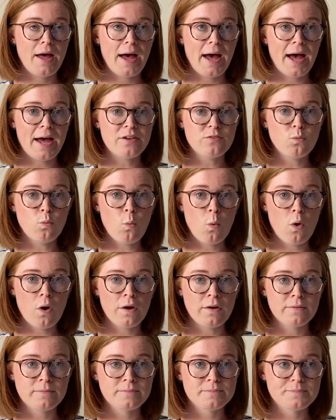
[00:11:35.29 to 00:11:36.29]
And
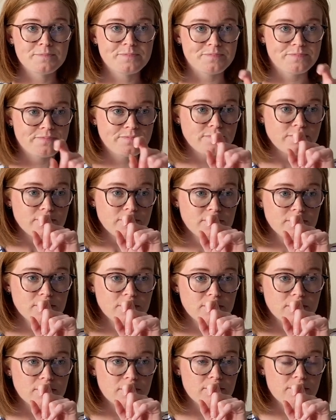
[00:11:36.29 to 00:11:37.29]
1
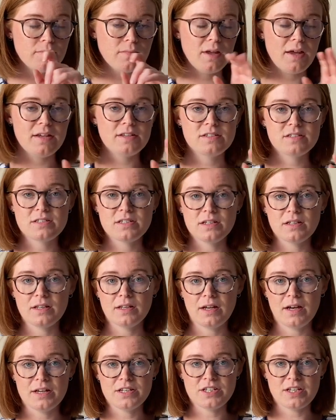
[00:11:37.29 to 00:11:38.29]
is still an
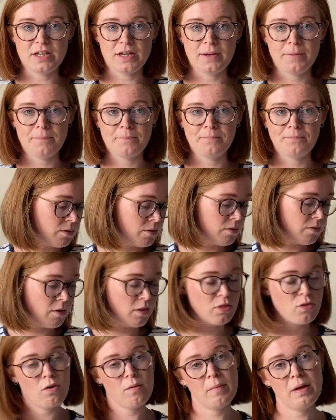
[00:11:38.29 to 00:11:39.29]
idea. I
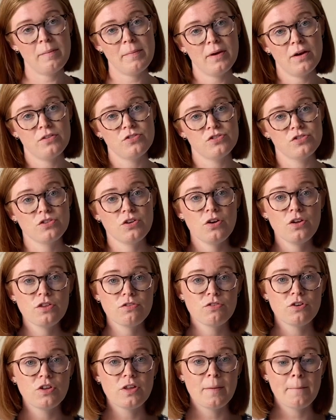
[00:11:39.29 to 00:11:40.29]
thought maybe I'd just go
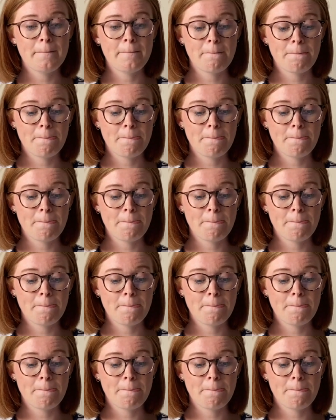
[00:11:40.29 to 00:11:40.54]
through them.